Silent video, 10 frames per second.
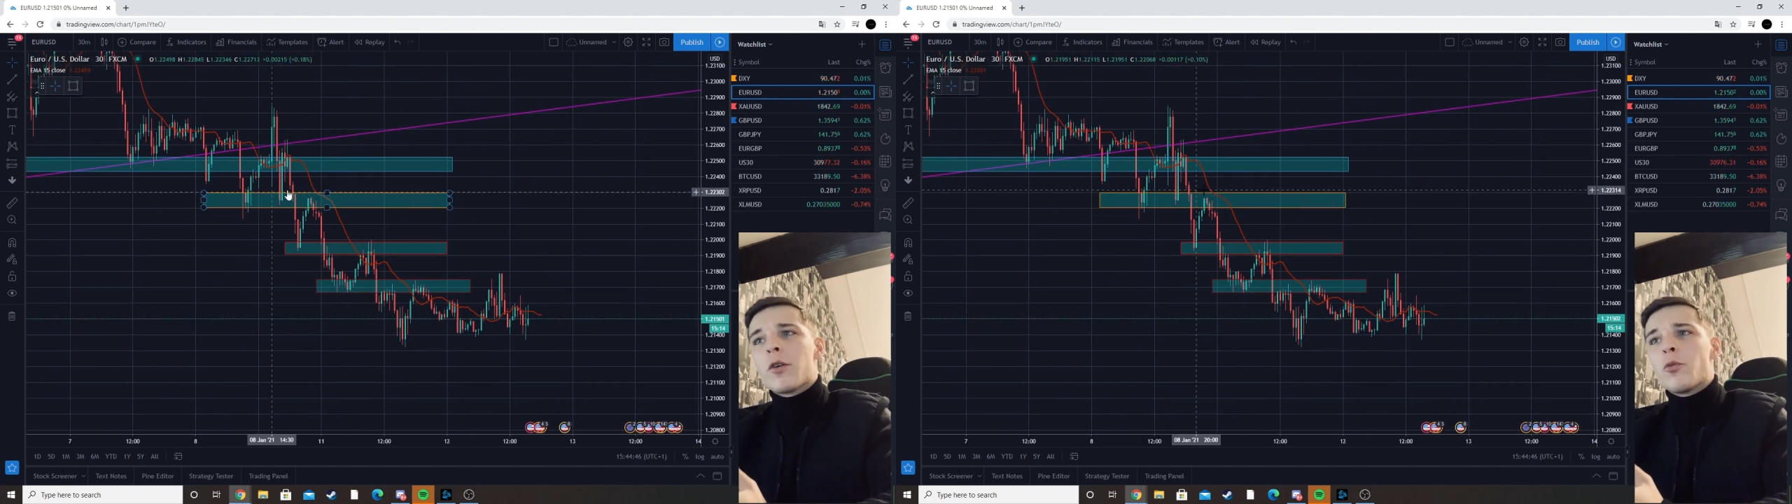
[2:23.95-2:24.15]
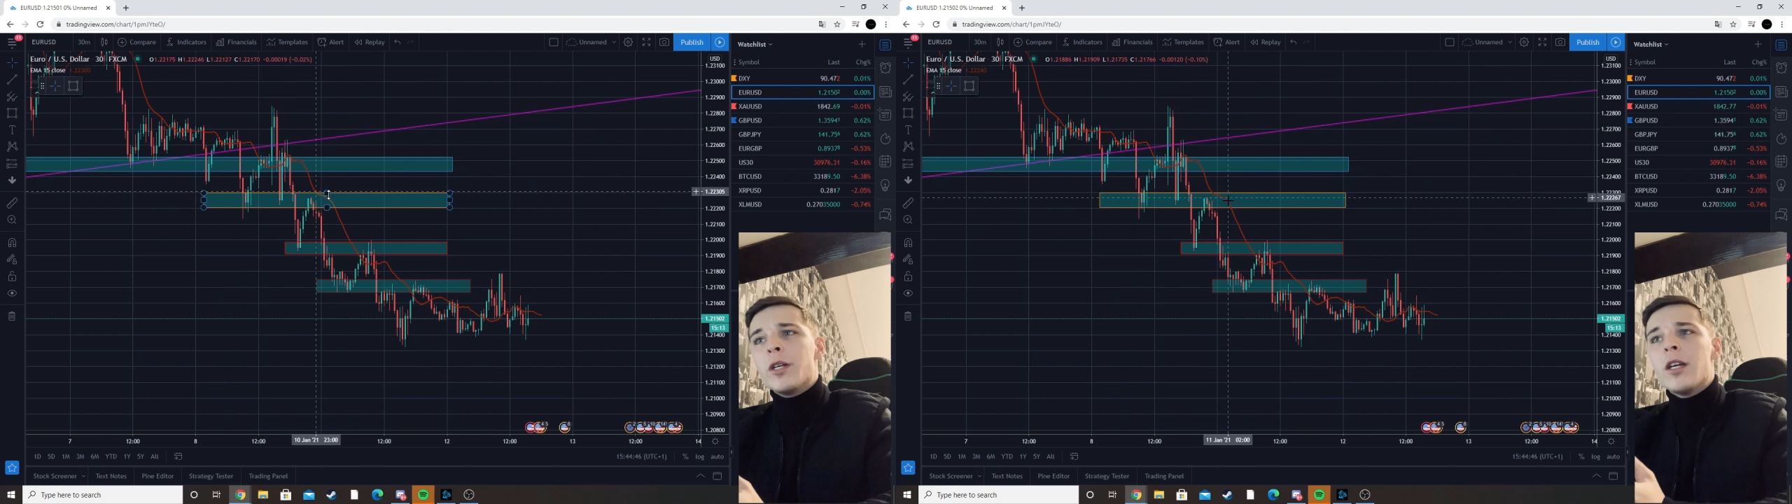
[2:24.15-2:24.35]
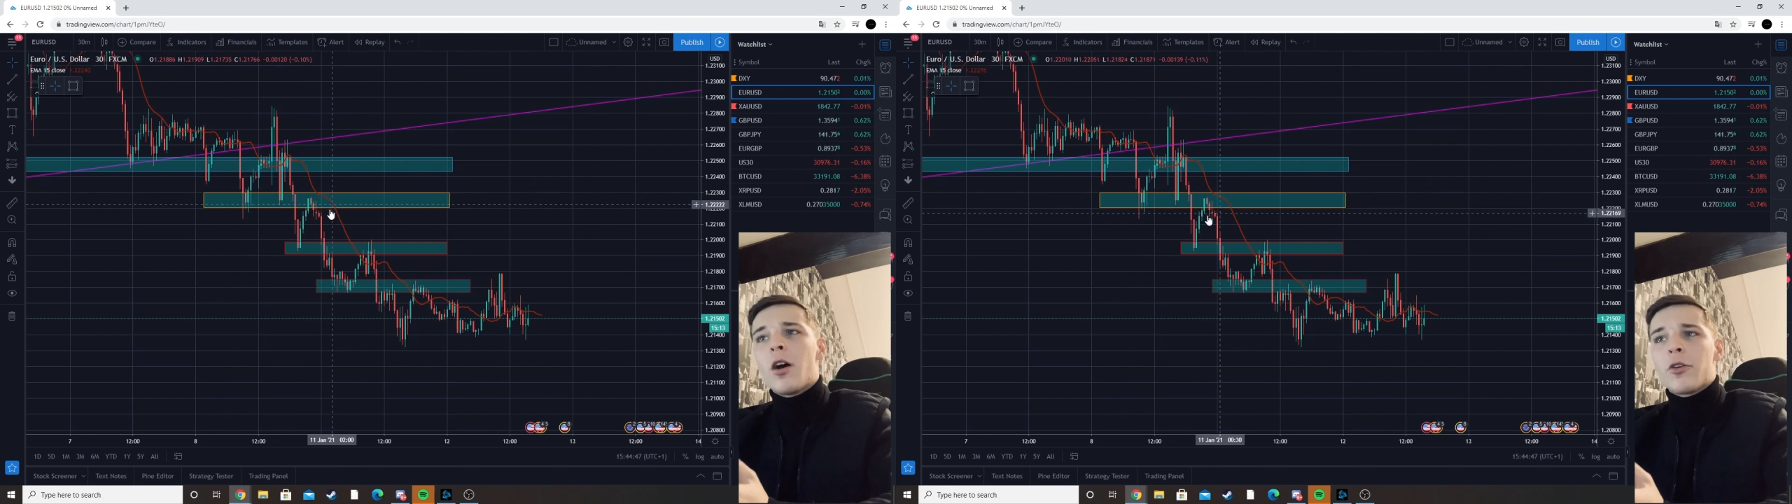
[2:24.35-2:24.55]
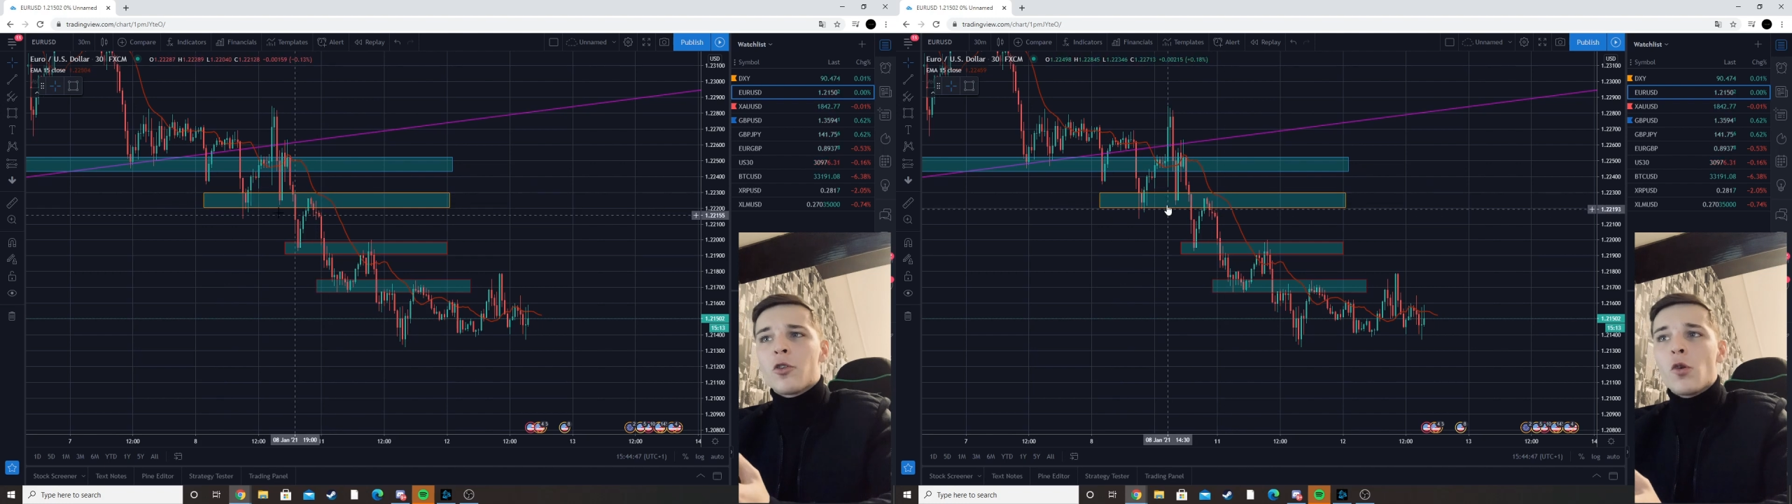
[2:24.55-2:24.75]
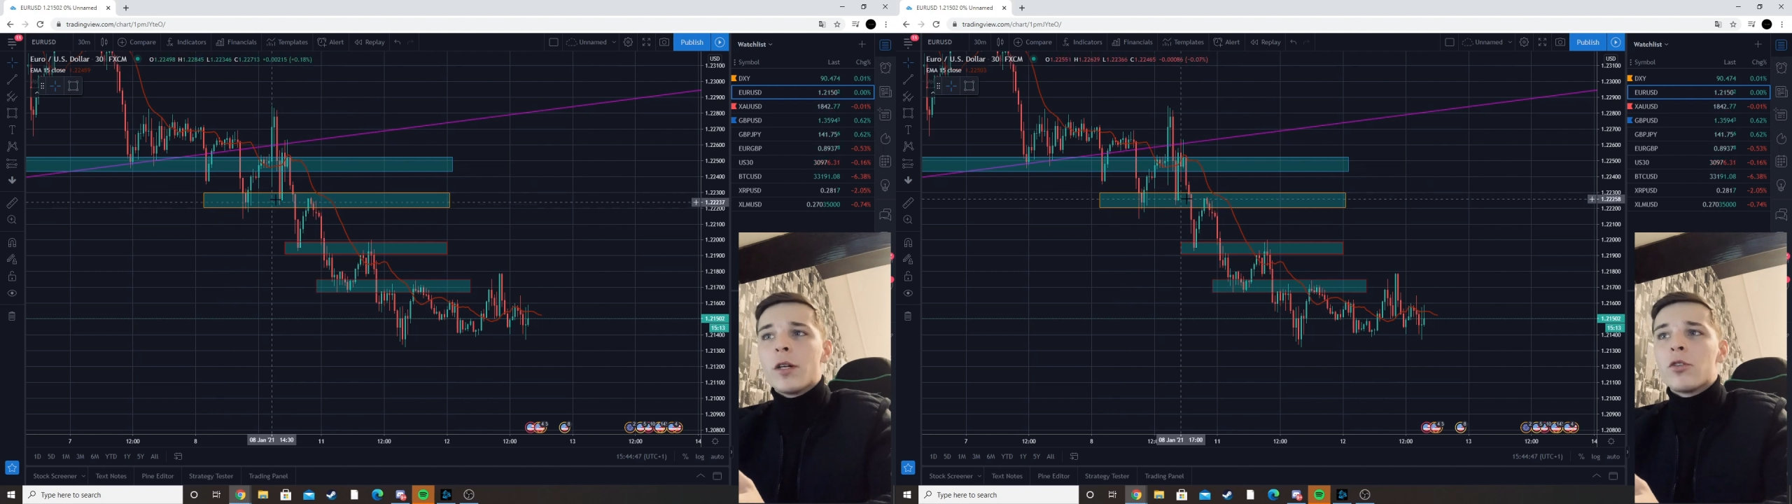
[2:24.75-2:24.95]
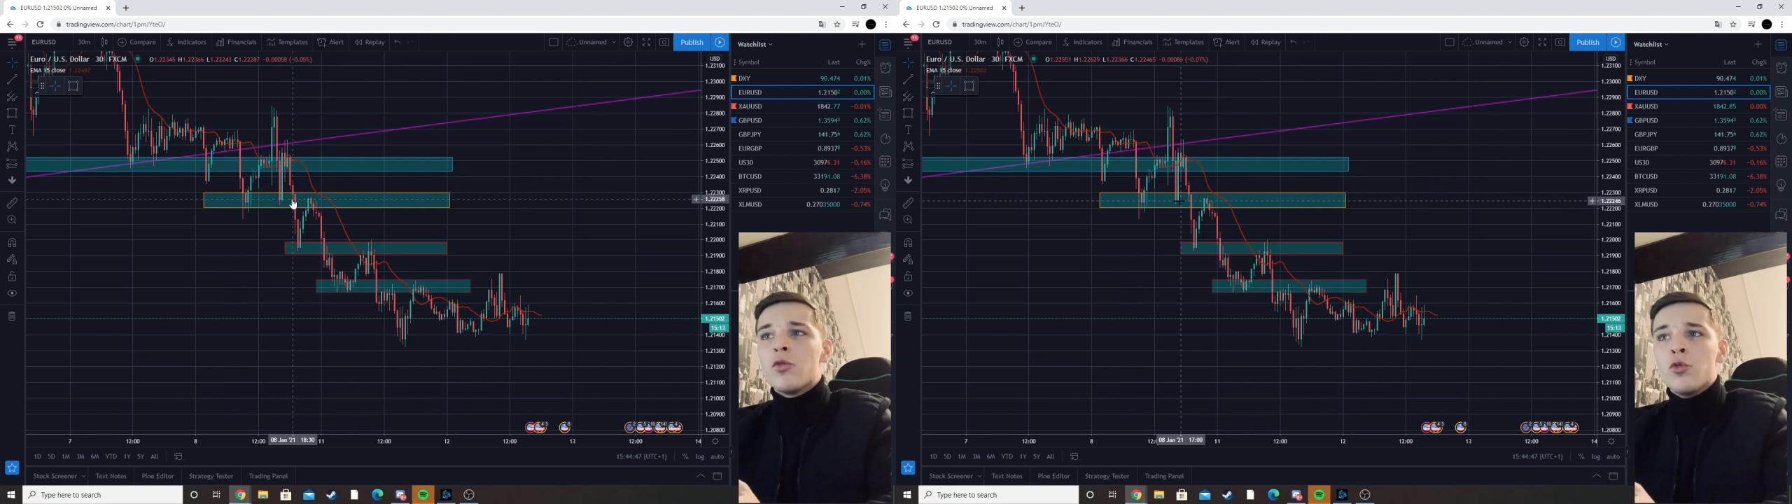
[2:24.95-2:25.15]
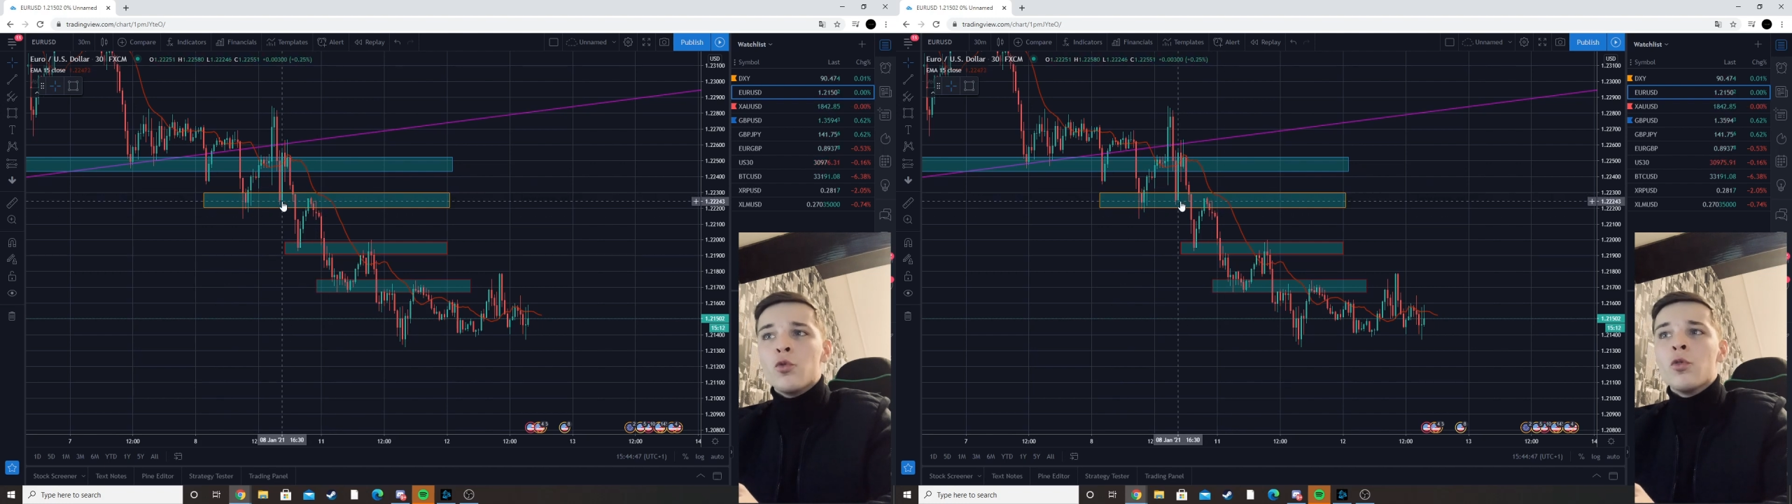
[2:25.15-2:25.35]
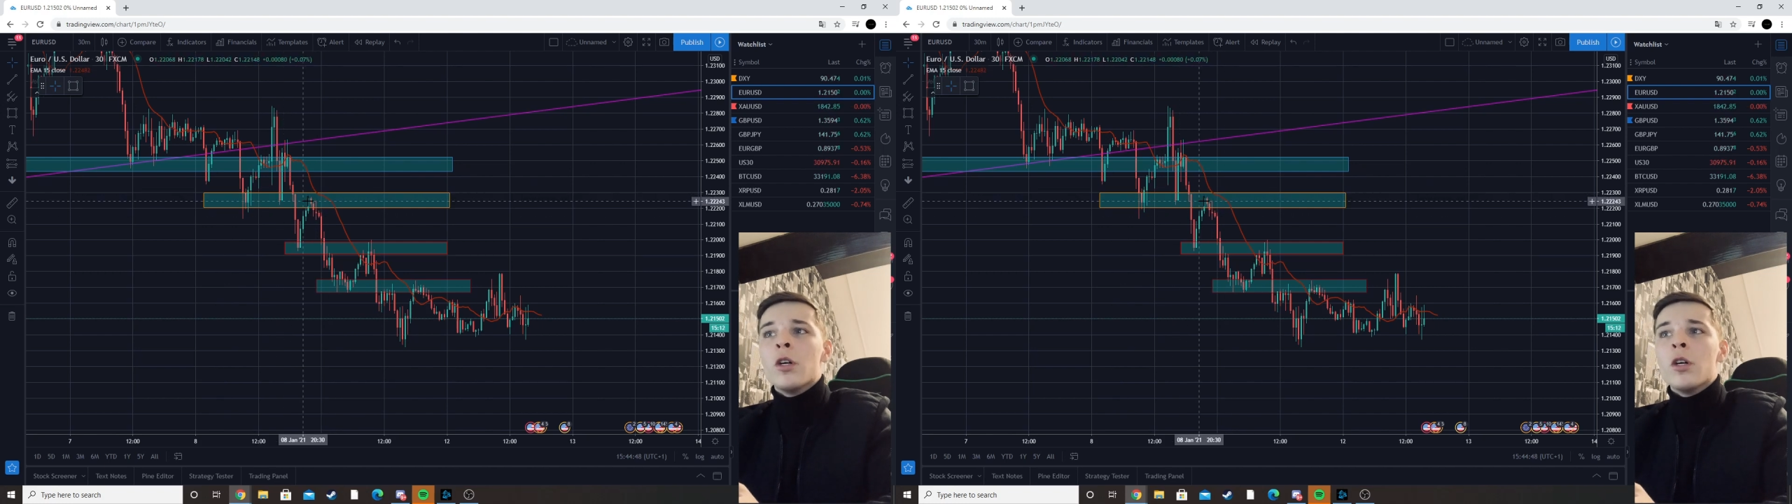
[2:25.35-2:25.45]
we are going to